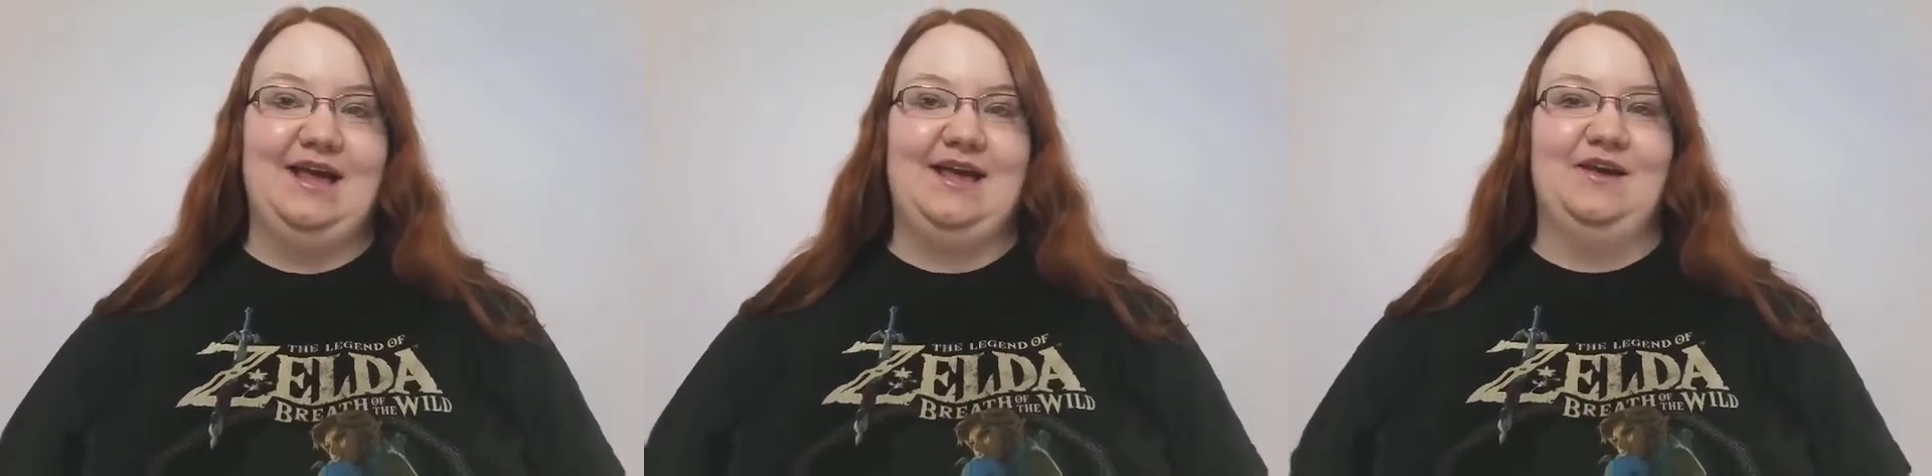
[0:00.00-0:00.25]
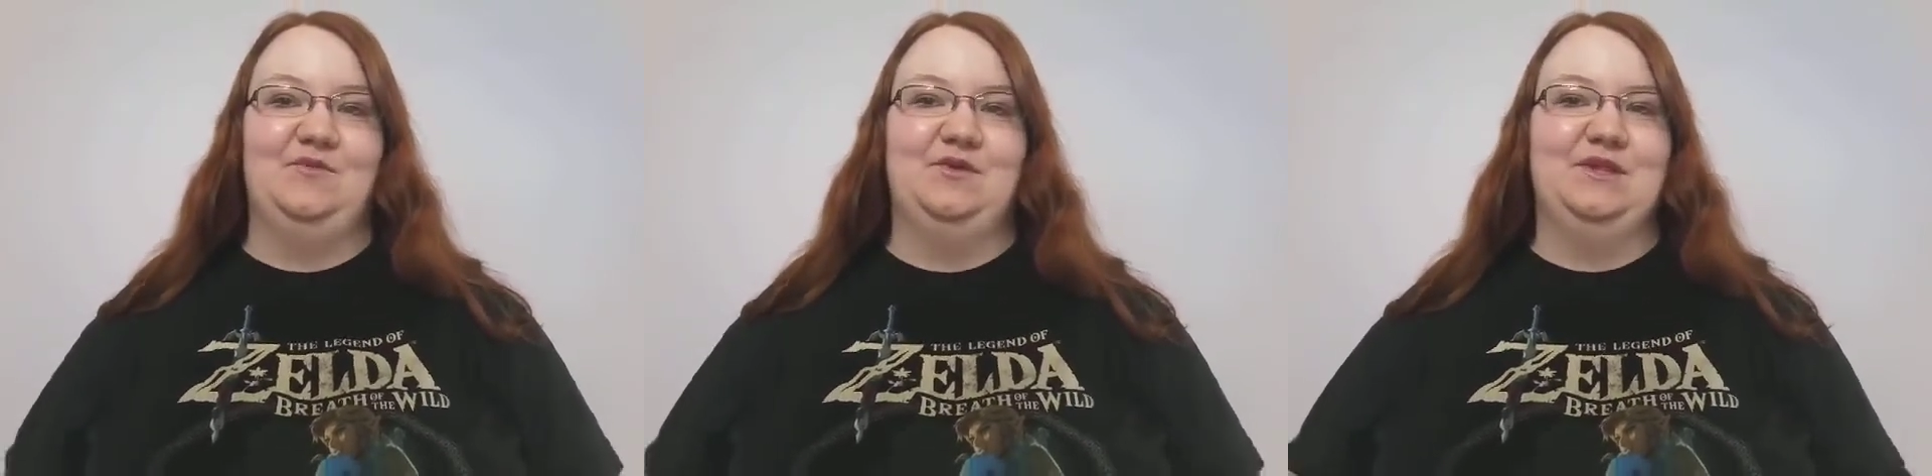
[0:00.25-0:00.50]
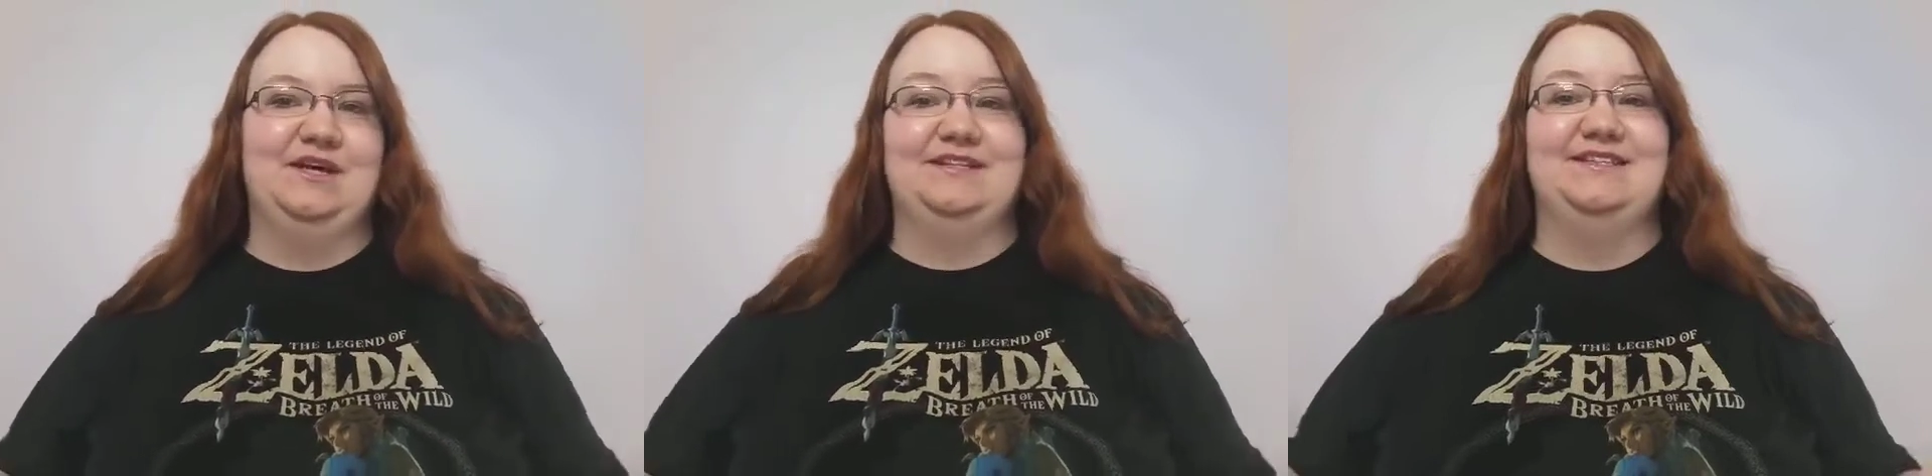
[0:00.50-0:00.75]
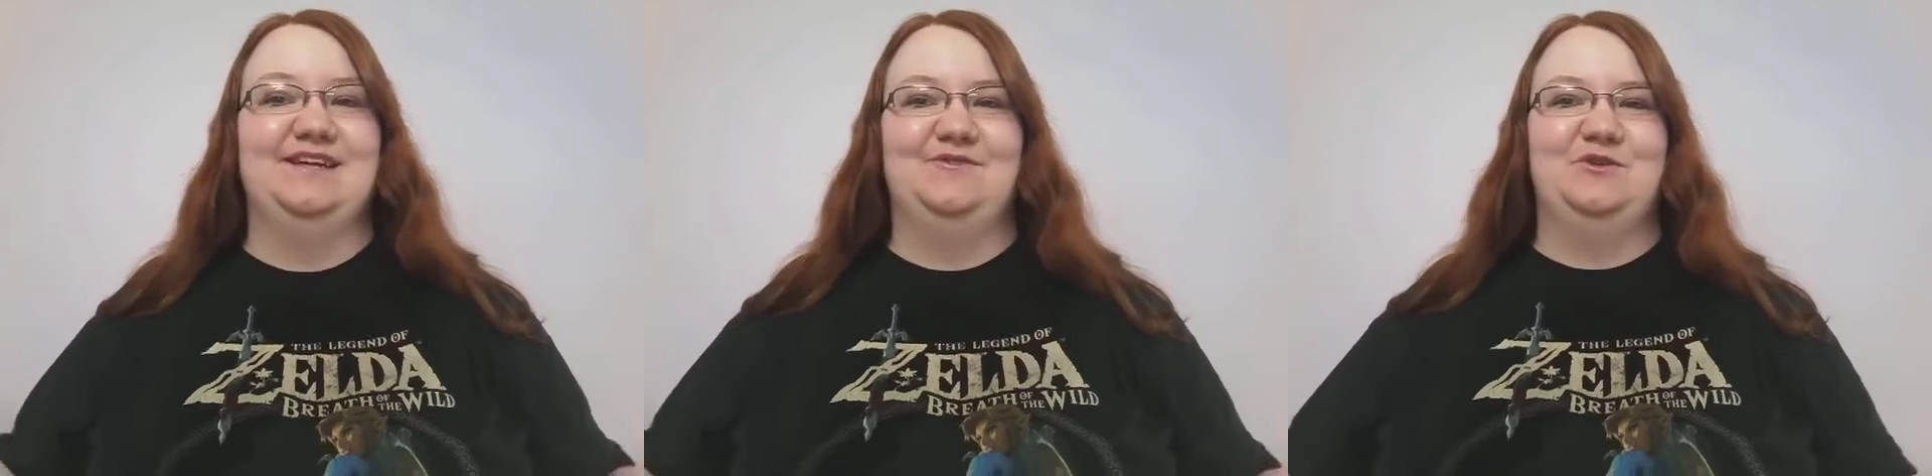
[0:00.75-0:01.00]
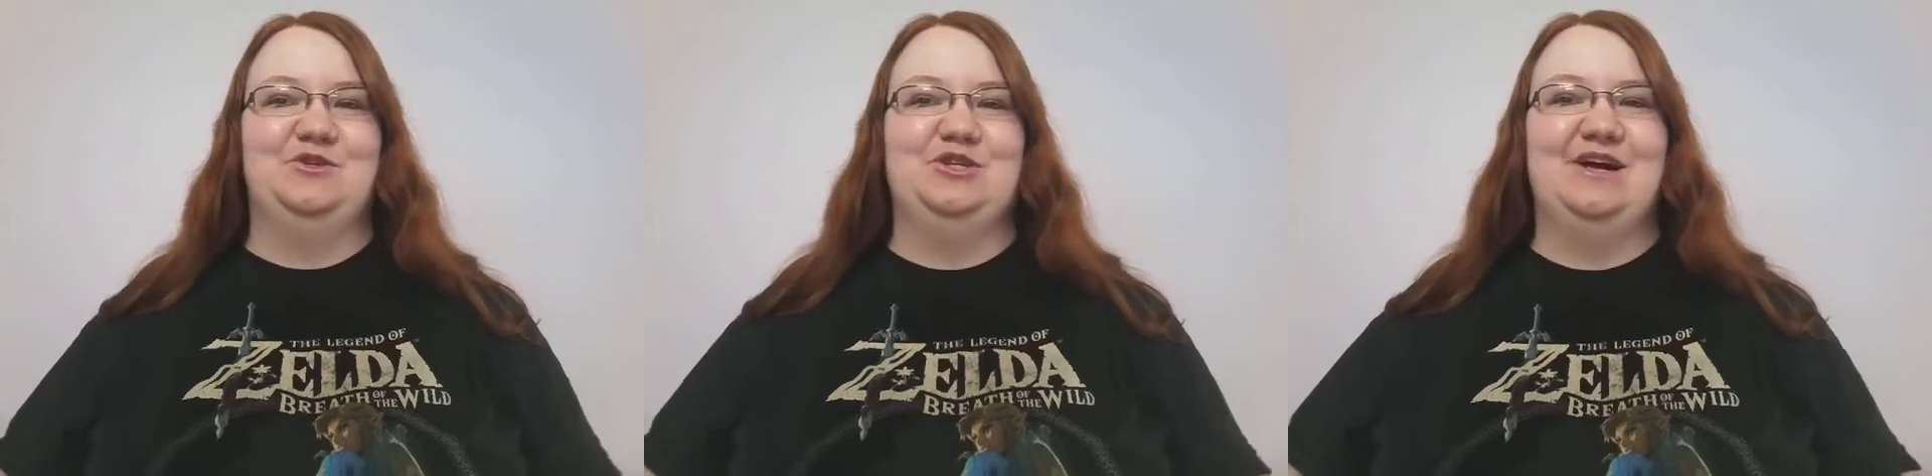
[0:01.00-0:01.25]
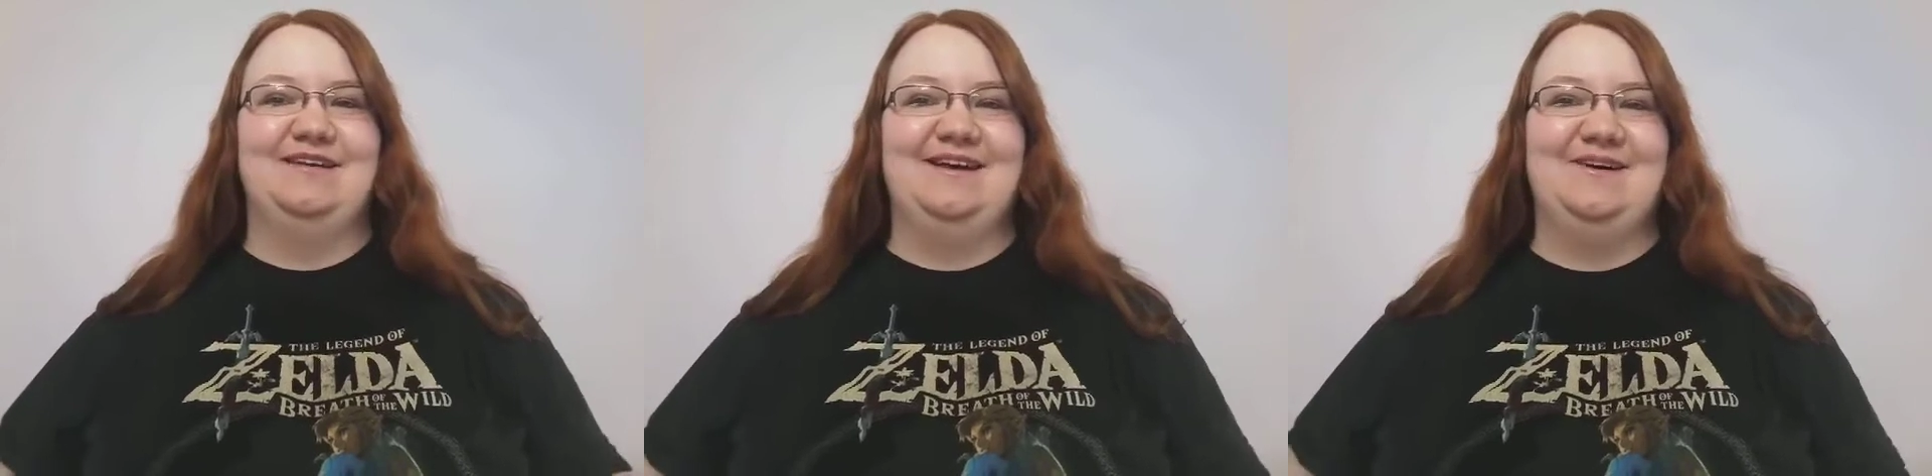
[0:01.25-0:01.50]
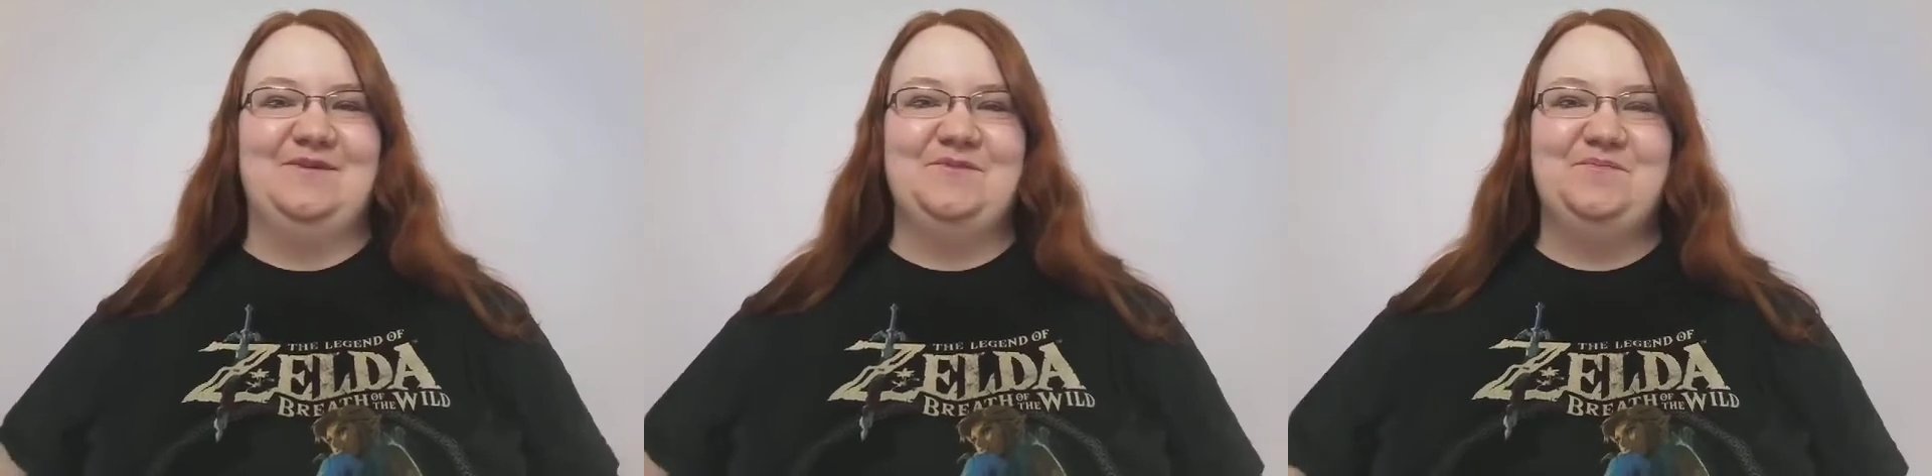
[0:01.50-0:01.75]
and would like to give it a shot now.